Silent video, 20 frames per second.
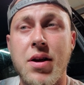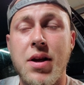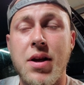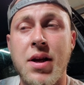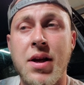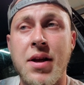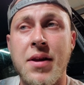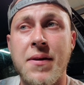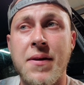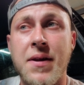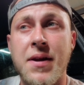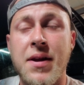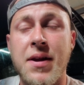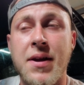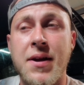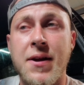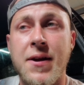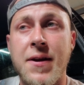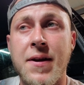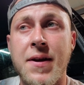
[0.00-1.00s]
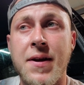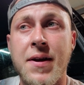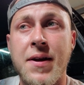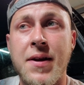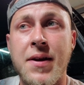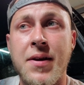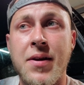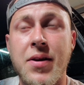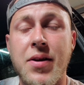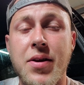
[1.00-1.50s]
and
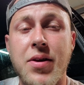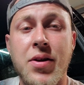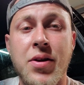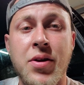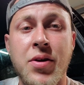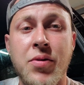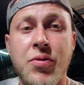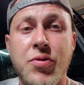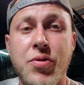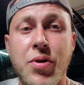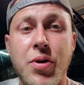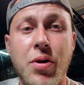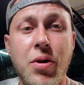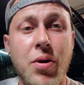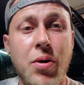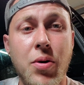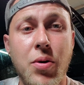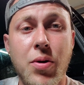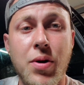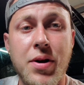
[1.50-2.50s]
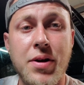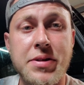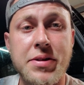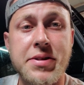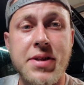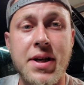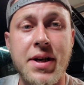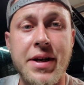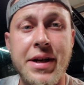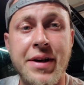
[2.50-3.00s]
then you drill a hole in the
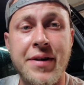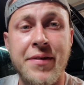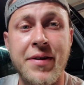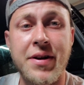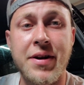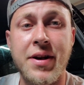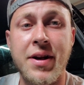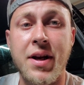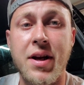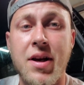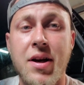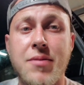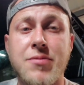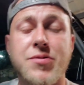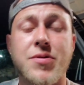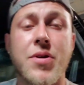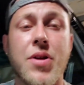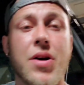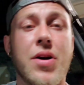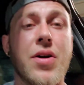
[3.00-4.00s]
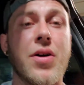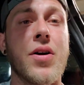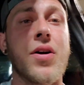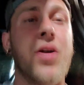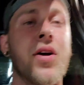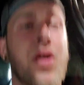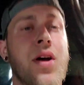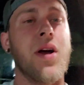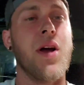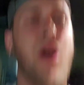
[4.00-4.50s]
side of it, and it comes with a
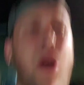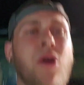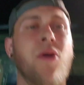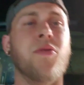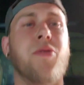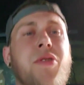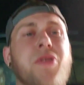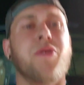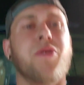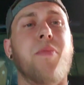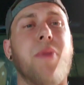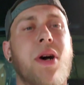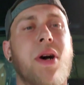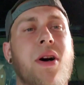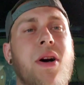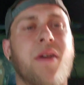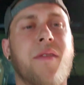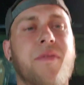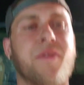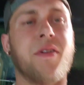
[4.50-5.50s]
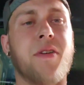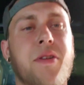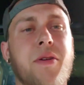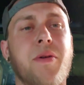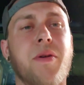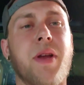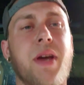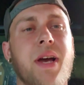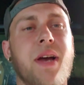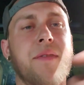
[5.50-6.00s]
O2 bung for
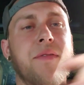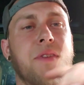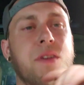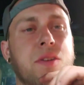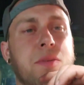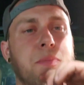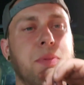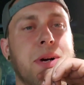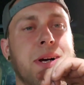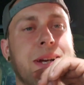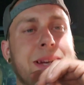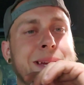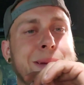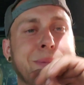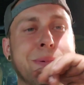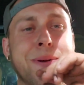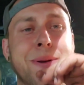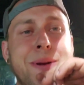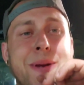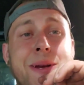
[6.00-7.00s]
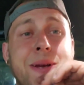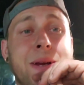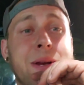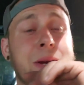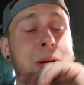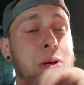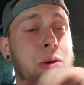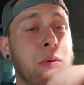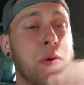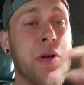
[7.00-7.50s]
2.5-inch pipe,
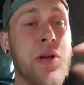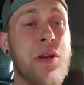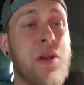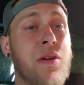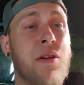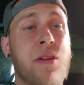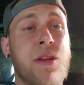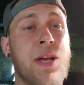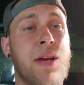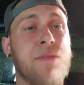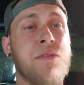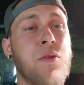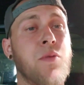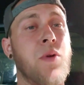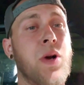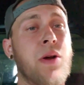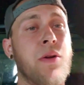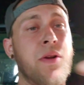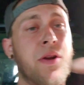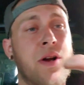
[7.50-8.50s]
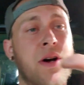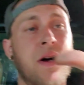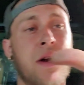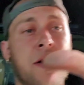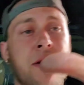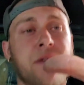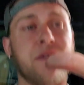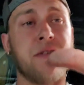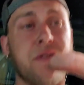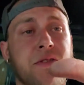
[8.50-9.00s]
where you don't even have to weld it on.
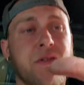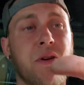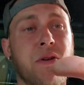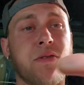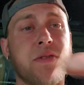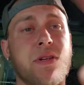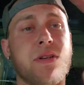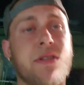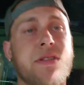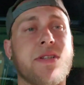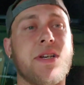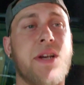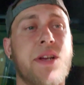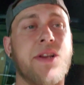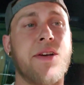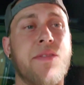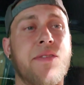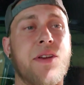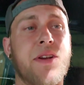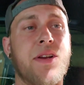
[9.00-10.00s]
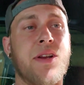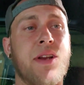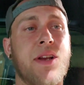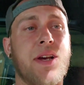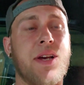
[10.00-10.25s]
It just goes on the side of it, and then it